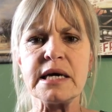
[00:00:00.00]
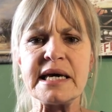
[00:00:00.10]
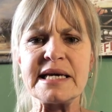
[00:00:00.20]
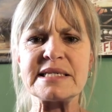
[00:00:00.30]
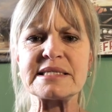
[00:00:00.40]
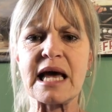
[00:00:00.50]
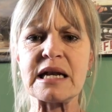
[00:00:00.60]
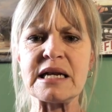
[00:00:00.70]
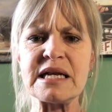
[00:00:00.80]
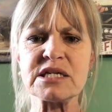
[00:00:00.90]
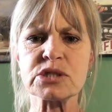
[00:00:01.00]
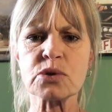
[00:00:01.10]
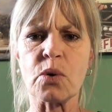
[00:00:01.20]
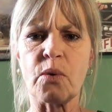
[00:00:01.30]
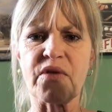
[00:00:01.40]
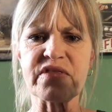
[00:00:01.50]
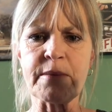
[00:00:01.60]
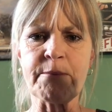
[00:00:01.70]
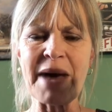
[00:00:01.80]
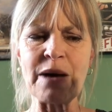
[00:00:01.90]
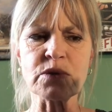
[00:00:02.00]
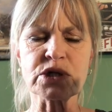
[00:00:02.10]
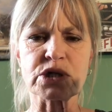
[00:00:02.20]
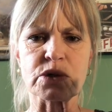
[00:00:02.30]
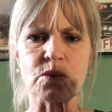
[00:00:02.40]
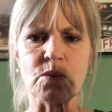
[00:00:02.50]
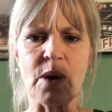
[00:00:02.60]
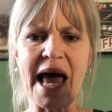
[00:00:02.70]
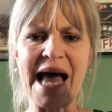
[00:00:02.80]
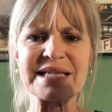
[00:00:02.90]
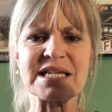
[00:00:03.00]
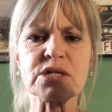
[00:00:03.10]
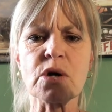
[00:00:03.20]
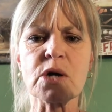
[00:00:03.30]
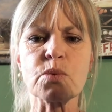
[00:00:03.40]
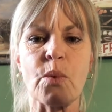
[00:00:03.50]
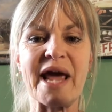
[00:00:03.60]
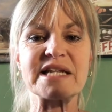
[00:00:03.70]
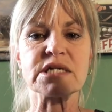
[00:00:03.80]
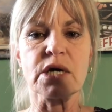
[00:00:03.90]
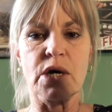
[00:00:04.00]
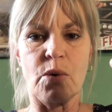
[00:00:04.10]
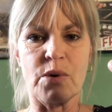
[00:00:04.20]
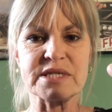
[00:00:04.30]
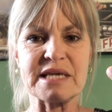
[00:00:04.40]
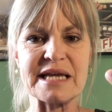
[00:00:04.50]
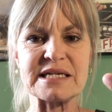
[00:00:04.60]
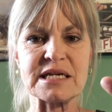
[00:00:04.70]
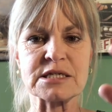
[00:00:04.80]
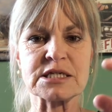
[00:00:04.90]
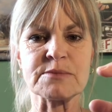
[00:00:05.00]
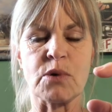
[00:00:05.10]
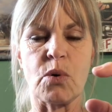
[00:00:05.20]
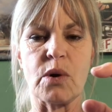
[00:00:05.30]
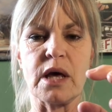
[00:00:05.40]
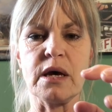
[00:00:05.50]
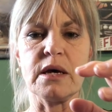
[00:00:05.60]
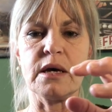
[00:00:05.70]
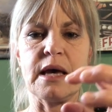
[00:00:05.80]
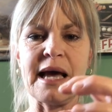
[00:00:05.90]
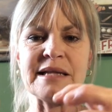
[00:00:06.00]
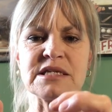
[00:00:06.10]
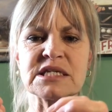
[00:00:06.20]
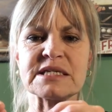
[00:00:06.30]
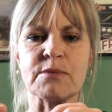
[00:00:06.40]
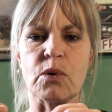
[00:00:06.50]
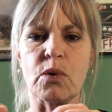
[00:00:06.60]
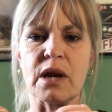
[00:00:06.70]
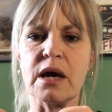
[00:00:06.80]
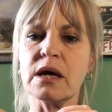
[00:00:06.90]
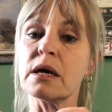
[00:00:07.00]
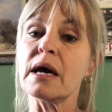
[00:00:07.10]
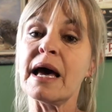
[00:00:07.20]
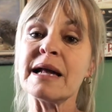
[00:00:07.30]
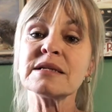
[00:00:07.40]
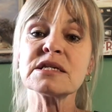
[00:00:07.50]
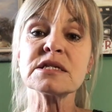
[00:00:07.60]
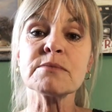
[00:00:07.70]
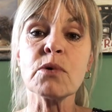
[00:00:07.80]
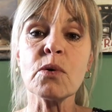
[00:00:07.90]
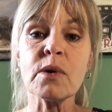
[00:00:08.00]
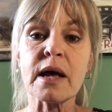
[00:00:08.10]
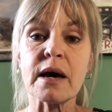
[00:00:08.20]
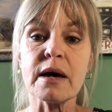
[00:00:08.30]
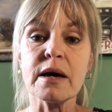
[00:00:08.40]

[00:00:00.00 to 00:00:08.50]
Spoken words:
he suddenly saw that the mountain, as it got wet, was getting smaller and smaller and smaller.